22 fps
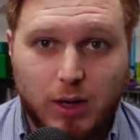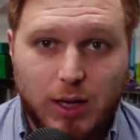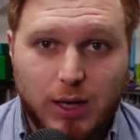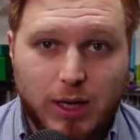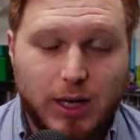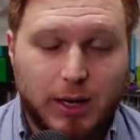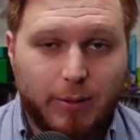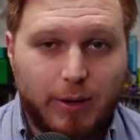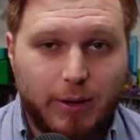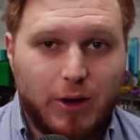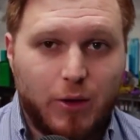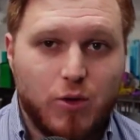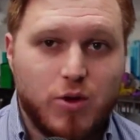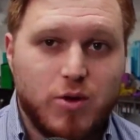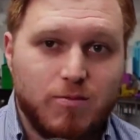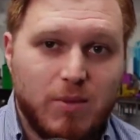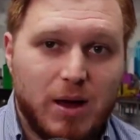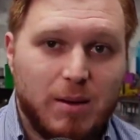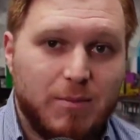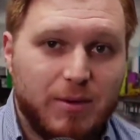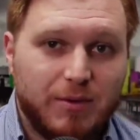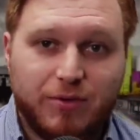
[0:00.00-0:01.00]
Now, I know you
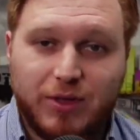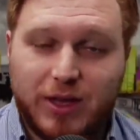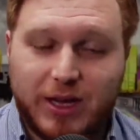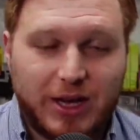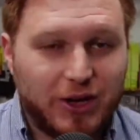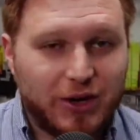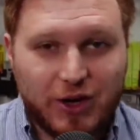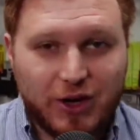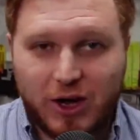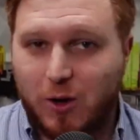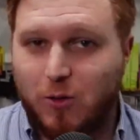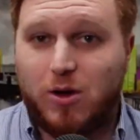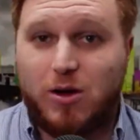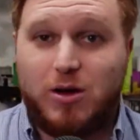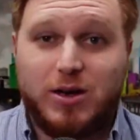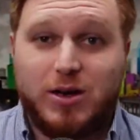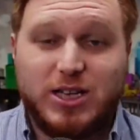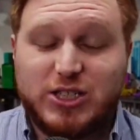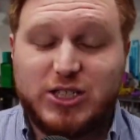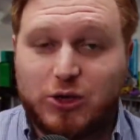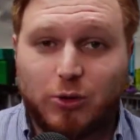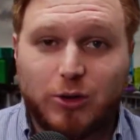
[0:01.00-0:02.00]
might be thinking, no, Ollie,
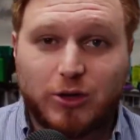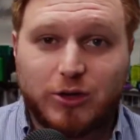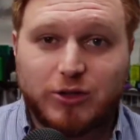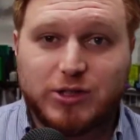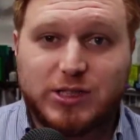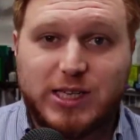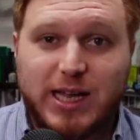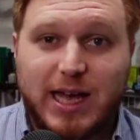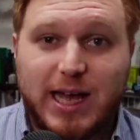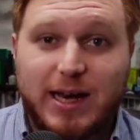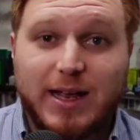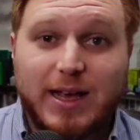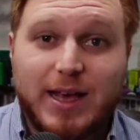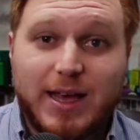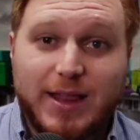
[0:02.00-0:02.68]
you don't understand.